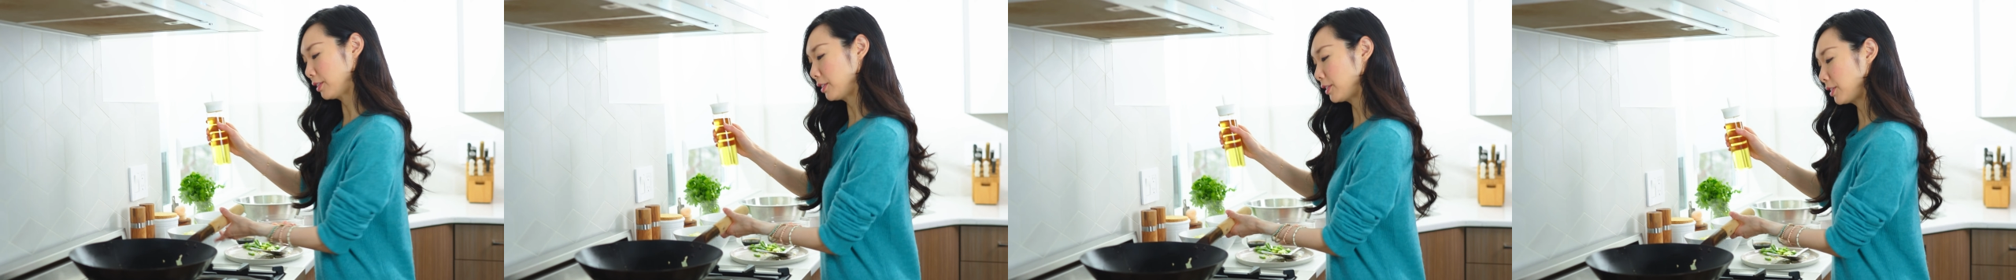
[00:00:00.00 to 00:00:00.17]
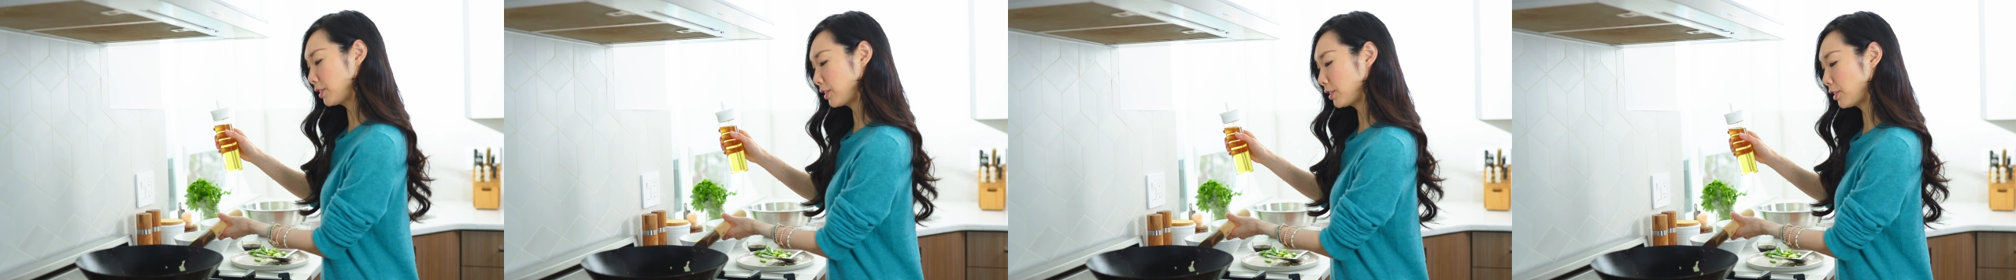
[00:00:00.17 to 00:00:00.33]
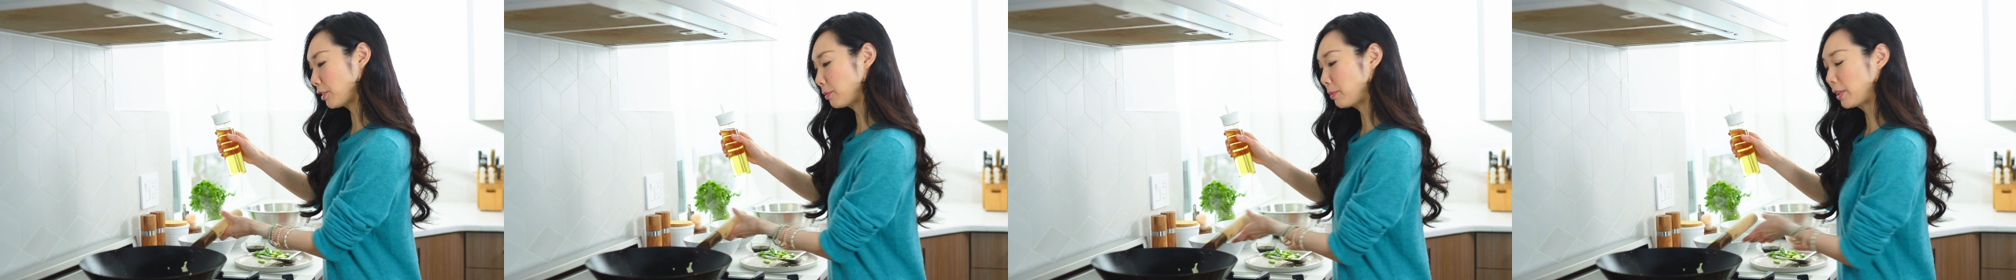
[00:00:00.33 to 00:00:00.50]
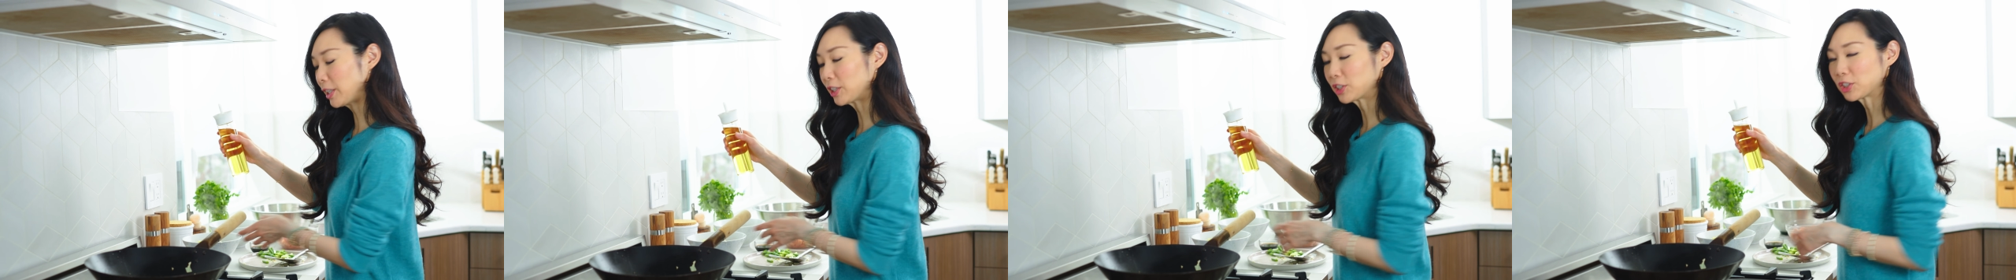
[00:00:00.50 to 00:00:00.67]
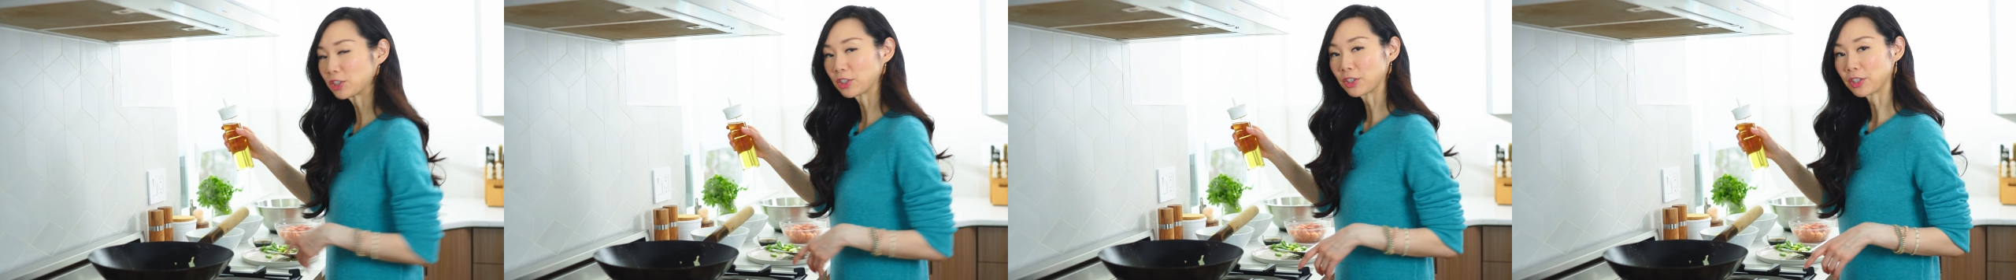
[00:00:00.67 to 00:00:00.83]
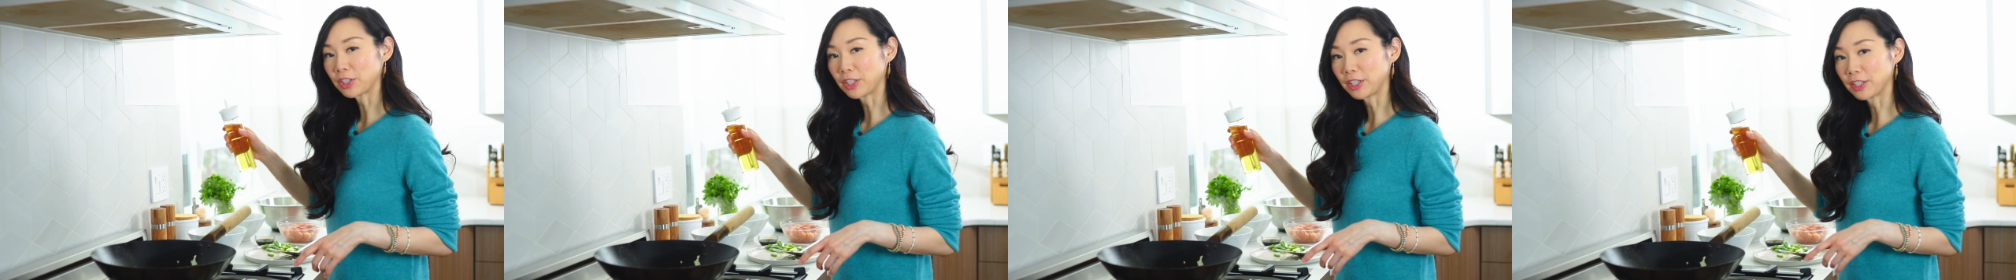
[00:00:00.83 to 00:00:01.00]
So make
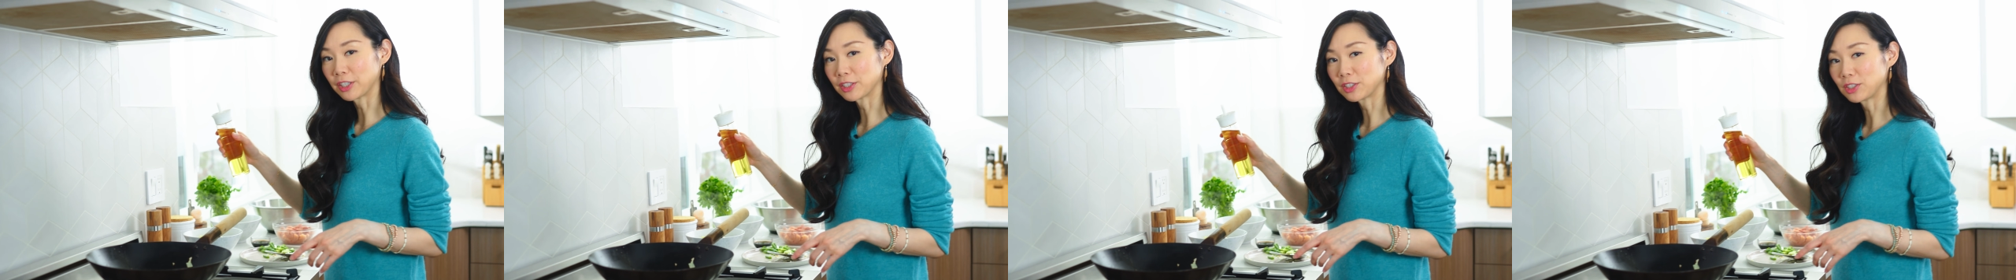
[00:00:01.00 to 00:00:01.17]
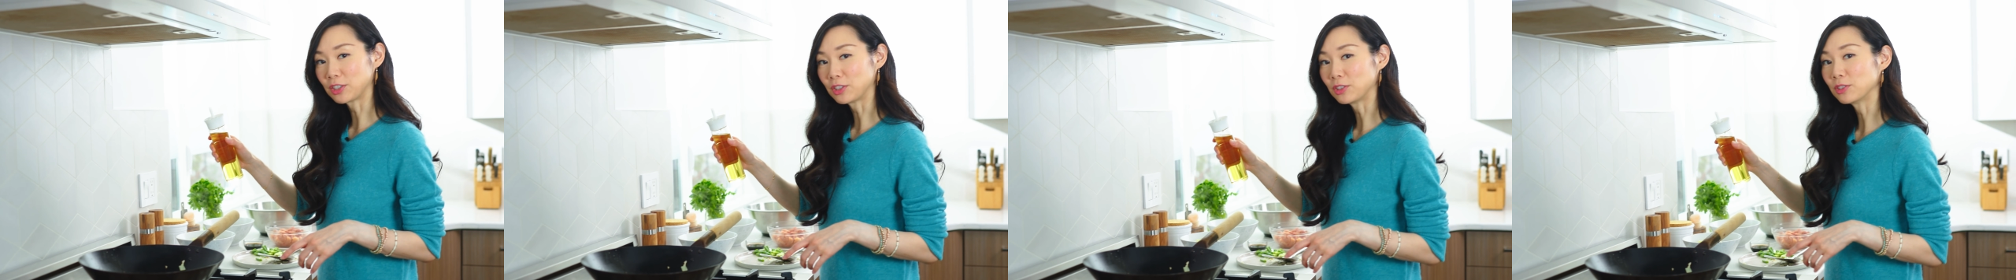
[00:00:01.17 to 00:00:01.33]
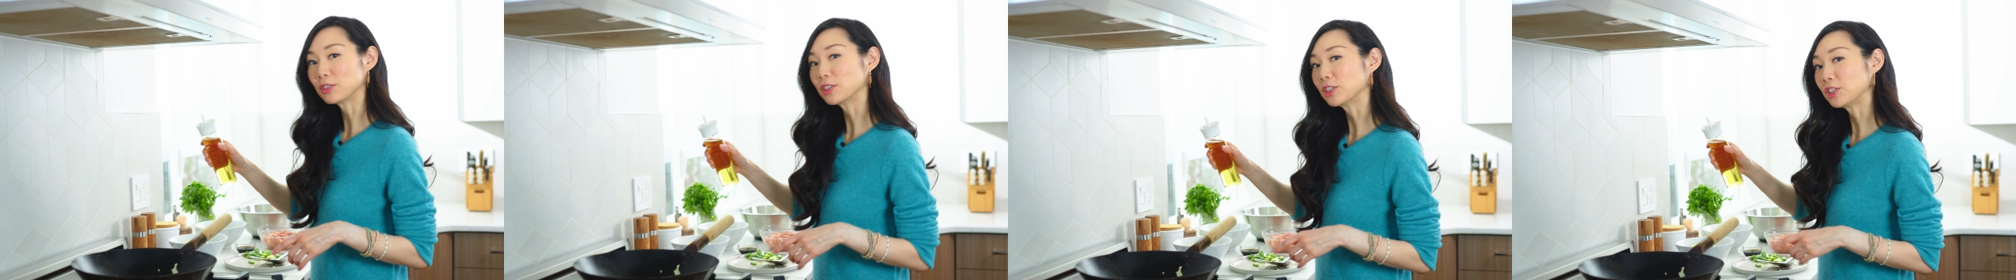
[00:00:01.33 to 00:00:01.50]
sure here to use